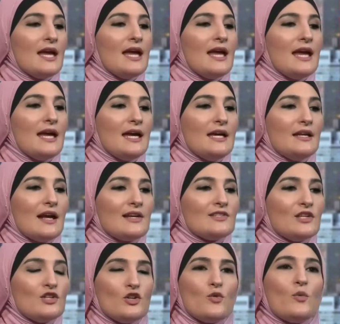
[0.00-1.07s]
And I
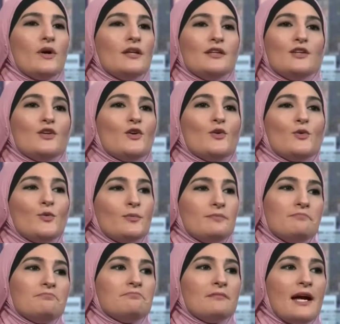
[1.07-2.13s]
said, you know what, you know,
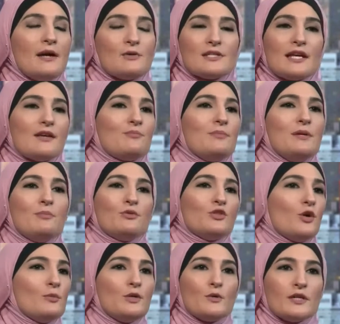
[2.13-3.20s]
I was like, people
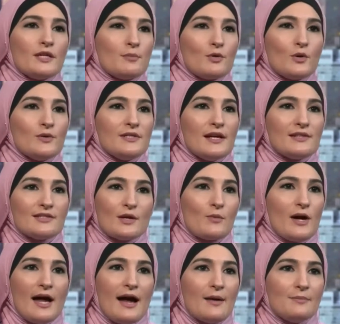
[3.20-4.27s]
told me you were going to protest. Like,
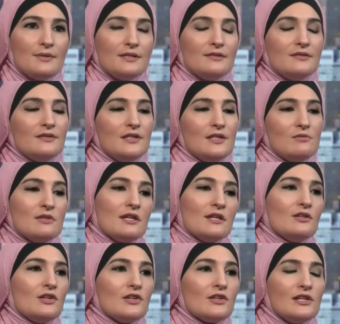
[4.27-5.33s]
what happened? He was
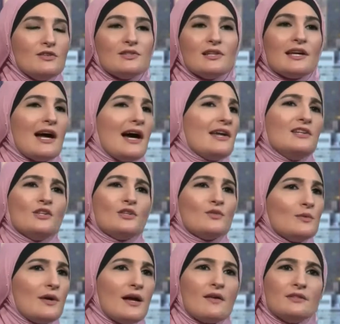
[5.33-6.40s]
like, look, he's like, I didn't
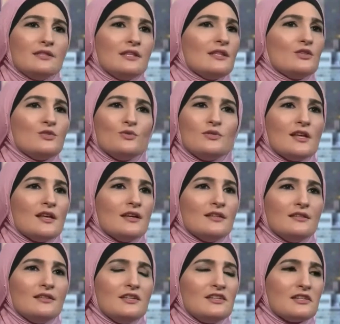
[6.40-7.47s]
agree with everything that you said.
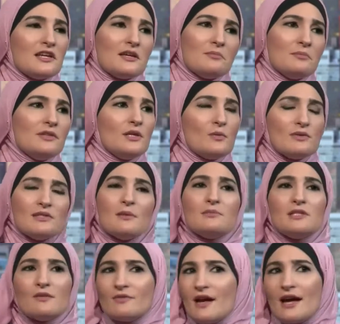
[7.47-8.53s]
He's like, but there was some
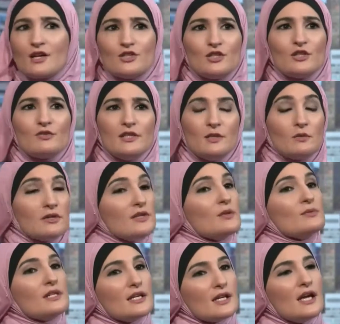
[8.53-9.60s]
stuff I actually agreed with. I
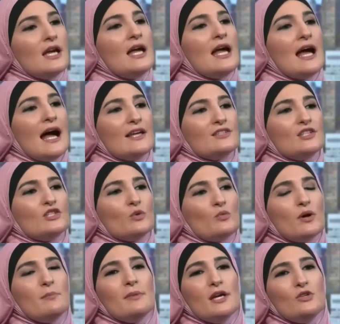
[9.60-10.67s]
was like, I said, so
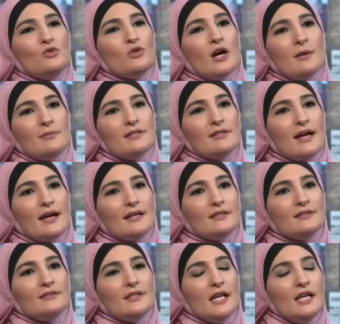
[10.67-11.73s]
what made you come to that?
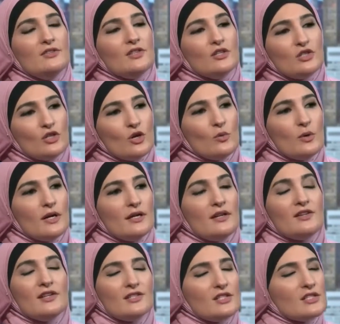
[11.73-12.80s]
And he said, you know what?
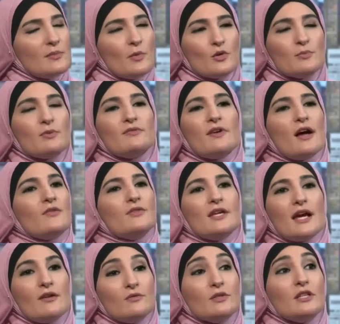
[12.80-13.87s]
And this is the most profound thing.
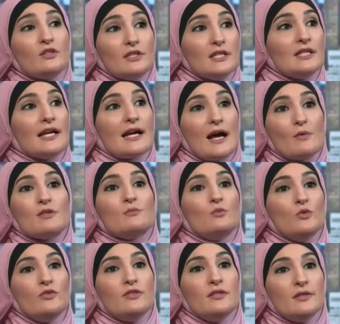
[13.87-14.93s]
I literally, like, I was
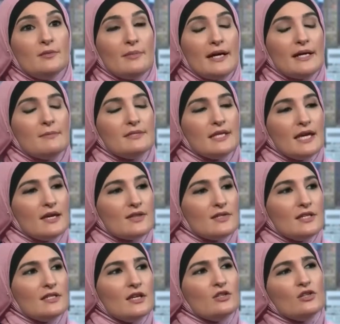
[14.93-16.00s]
moved by him saying this.
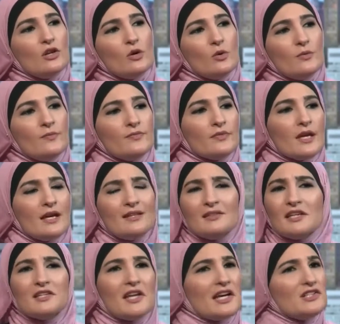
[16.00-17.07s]
He said, you know,
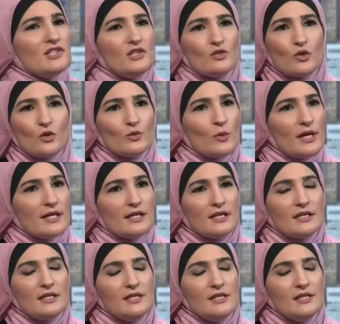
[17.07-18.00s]
like 19-year-old white kid.